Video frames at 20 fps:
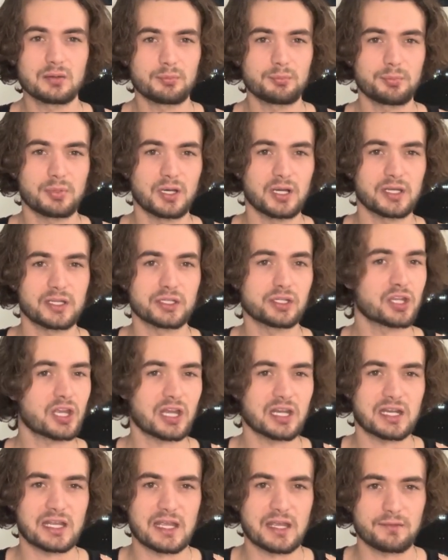But you
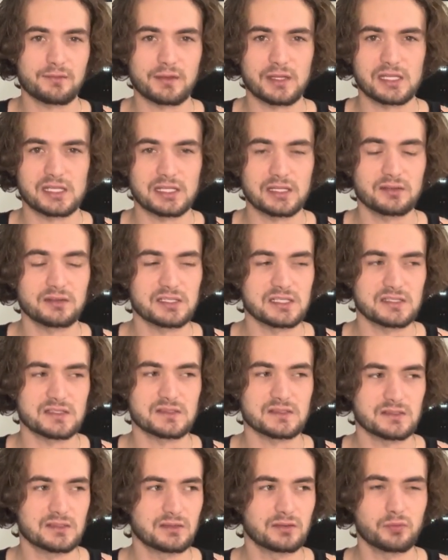gotta have like at
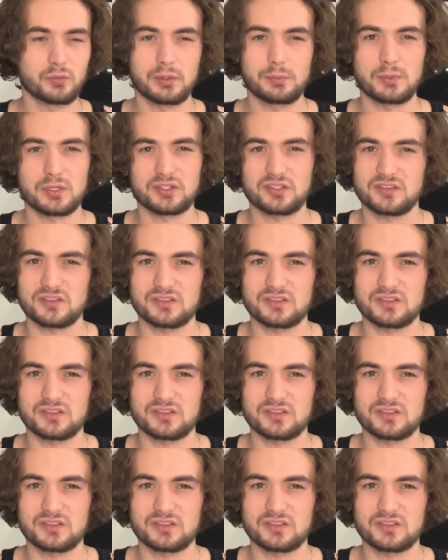least 3 months of